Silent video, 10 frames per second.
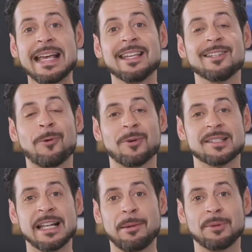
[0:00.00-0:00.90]
and your
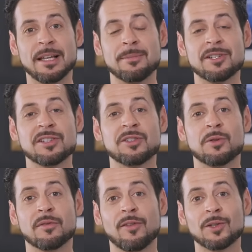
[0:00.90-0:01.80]
sample images. You
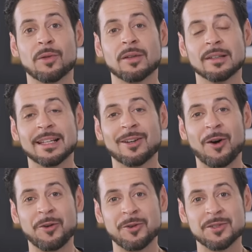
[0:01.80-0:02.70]
can follow the link
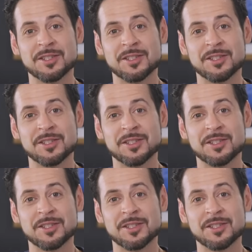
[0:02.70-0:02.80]
on your